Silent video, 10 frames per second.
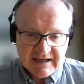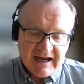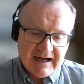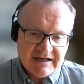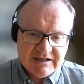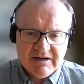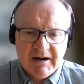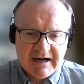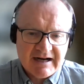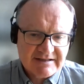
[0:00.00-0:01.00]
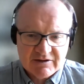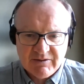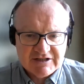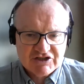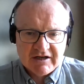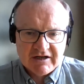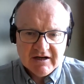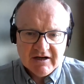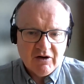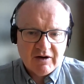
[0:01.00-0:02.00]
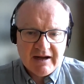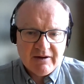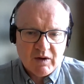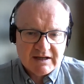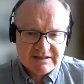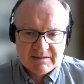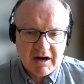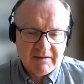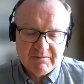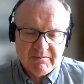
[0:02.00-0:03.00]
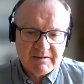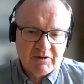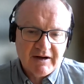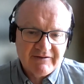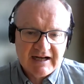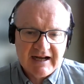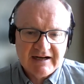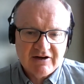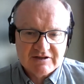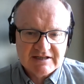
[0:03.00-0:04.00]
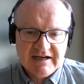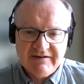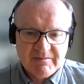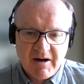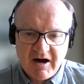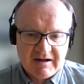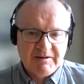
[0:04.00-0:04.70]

And you might ask the question, okay, what's the problem with private landlords leaving the market?